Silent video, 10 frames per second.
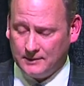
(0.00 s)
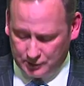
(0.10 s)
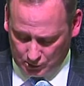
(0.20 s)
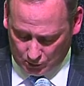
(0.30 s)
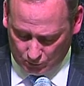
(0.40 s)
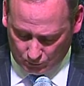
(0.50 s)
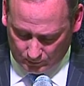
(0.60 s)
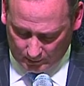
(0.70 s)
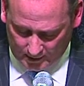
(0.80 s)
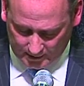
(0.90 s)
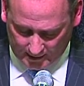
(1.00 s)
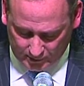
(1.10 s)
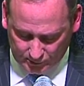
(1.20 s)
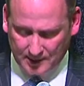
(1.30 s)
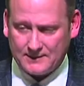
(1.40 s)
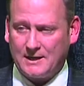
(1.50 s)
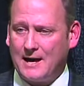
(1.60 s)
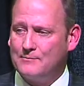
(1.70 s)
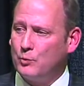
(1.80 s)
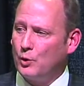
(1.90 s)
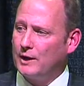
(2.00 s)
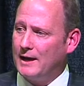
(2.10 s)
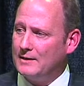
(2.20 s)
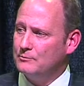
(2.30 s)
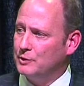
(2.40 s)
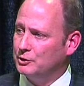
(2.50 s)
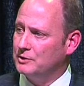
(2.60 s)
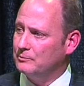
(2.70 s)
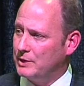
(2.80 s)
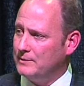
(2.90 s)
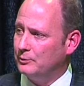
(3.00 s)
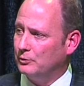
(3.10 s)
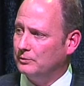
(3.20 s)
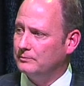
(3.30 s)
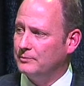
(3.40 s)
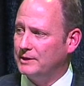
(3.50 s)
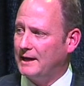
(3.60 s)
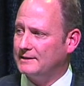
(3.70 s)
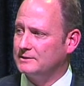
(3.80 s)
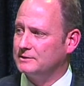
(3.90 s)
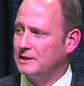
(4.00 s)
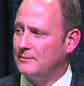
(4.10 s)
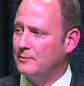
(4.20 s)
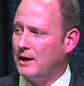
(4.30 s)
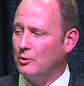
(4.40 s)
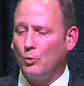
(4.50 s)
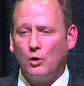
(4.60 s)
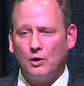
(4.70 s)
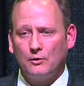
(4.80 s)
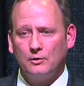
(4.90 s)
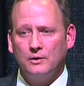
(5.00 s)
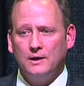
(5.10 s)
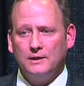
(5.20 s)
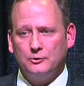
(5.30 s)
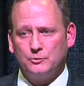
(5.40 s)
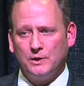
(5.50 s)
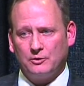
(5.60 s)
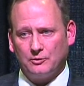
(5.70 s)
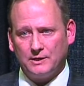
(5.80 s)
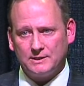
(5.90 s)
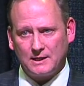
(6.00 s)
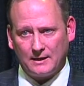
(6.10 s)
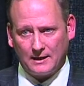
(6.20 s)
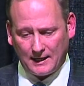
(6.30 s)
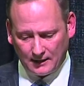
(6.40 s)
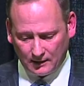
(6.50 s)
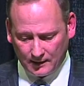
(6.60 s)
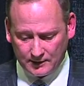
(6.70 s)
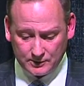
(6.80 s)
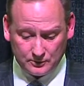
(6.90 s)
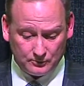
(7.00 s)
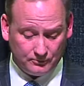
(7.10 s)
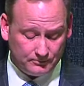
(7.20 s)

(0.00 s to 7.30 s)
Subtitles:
So Los Angeles has 9.8 million people, but that's the same amount of water that was being released out of the Highland Lakes to